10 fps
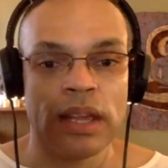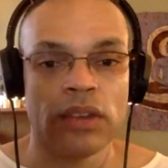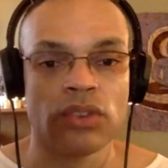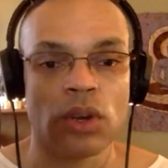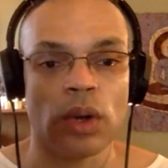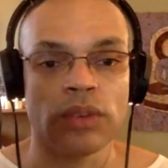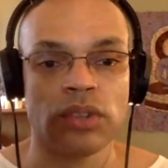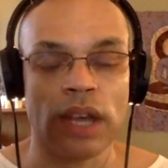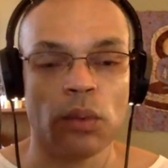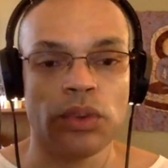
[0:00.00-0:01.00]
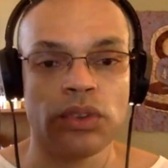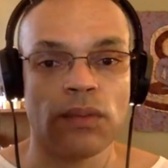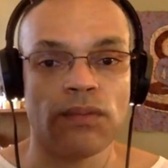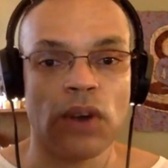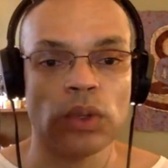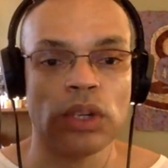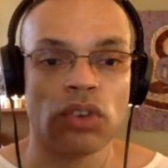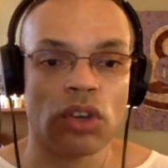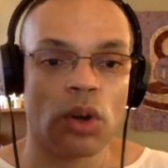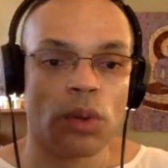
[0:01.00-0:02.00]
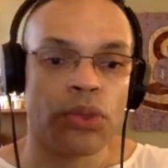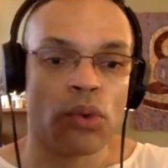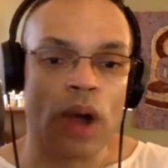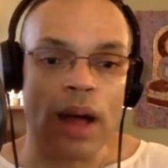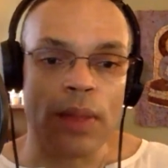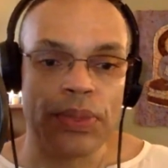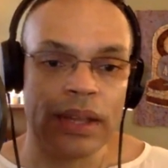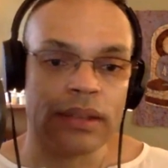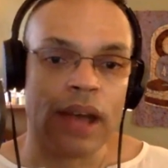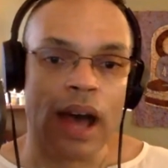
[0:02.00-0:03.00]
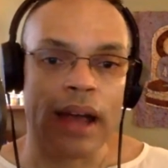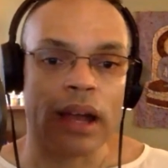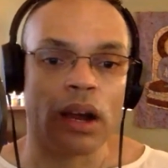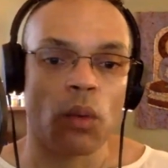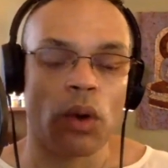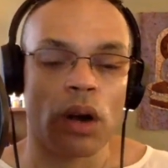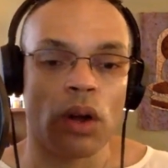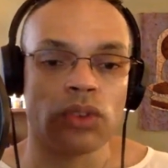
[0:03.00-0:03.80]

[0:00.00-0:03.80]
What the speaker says: So Auset was devoted to go throughout the entire world